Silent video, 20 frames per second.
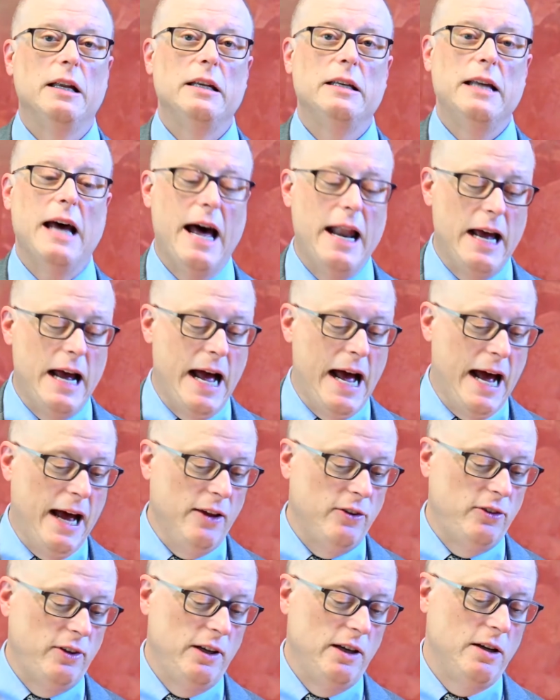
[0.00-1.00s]

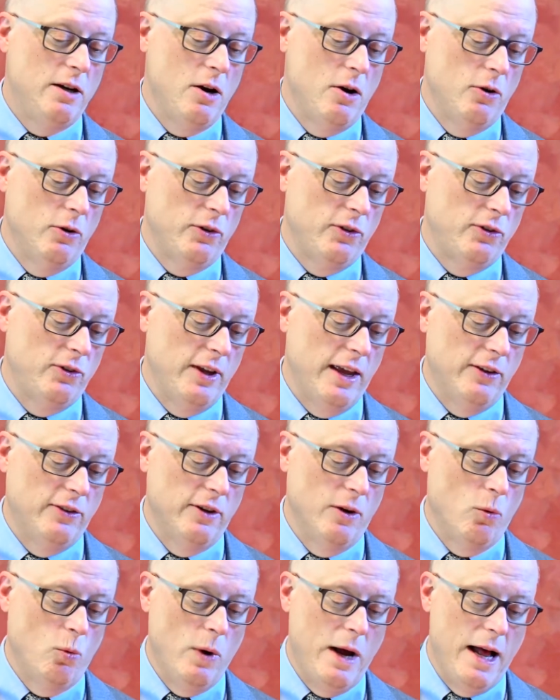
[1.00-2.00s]
Ta-Nehisi Coates says
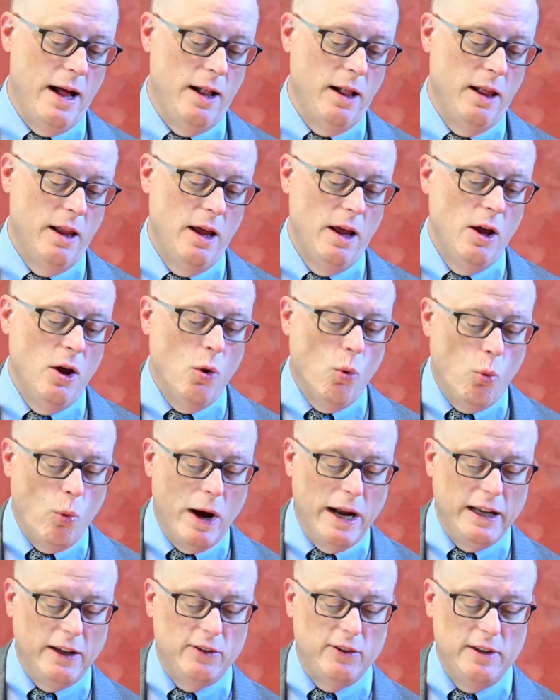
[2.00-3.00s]
it well.
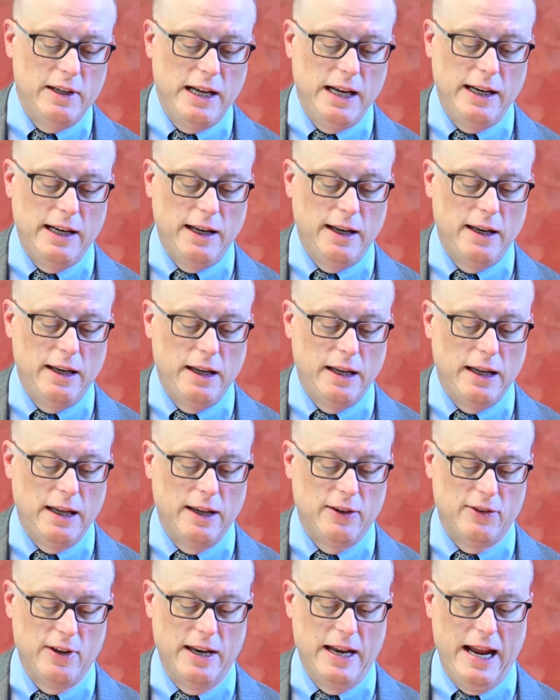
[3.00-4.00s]
What is needed
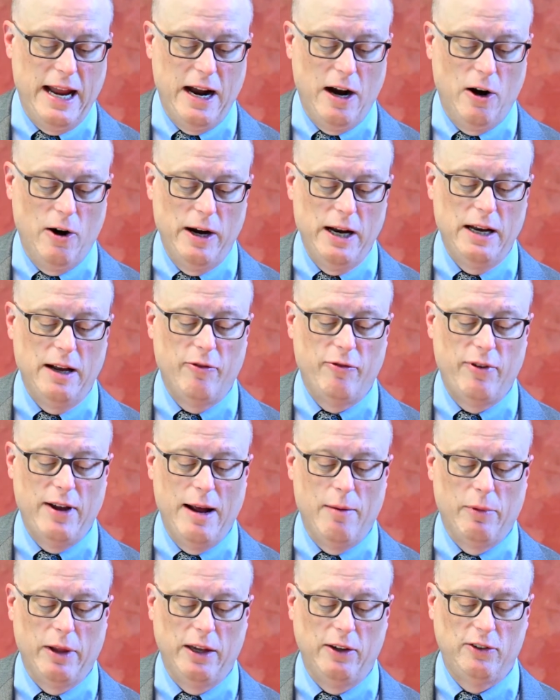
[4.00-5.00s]
is an airing of
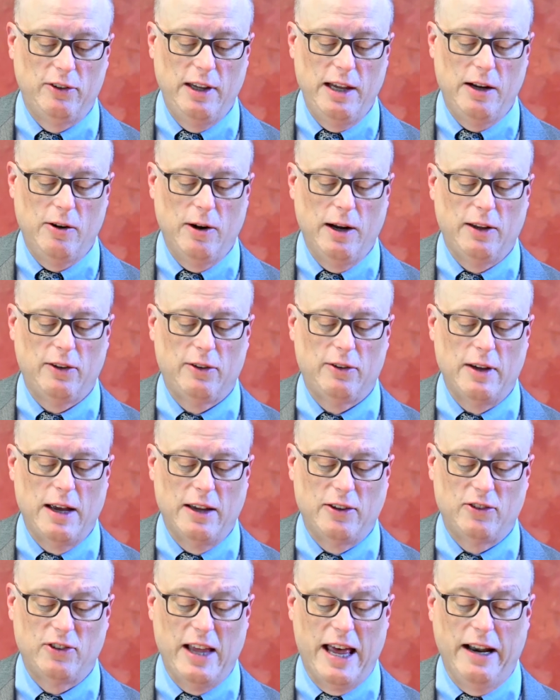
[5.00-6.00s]
family secrets,
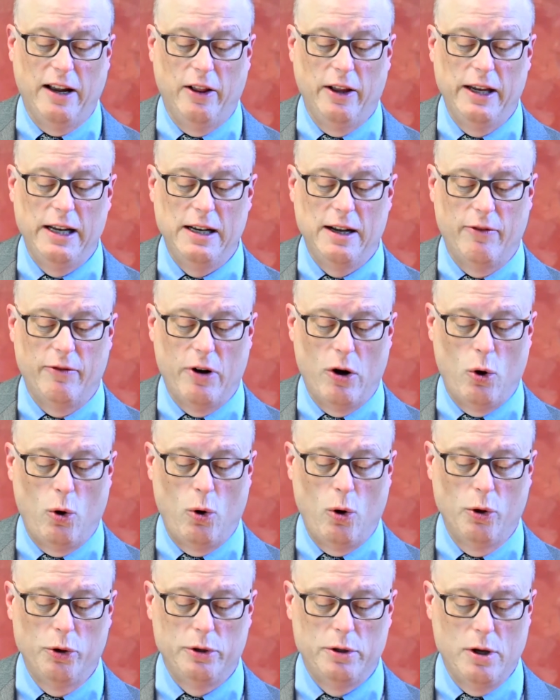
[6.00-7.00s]
a settling of
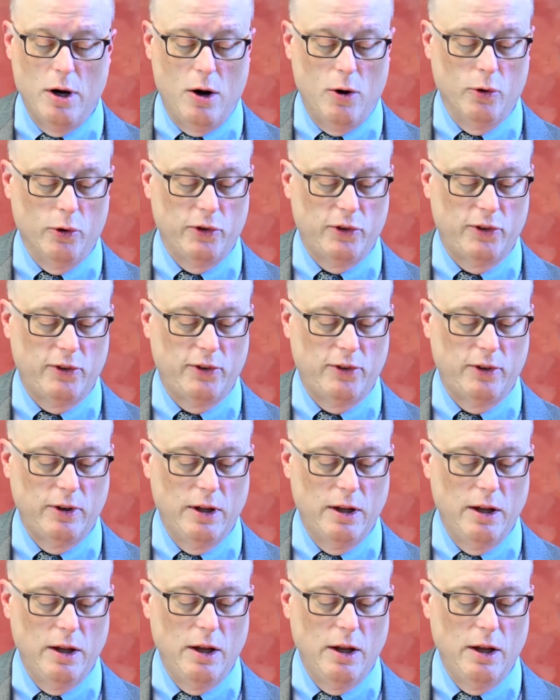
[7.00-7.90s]
old ghosts.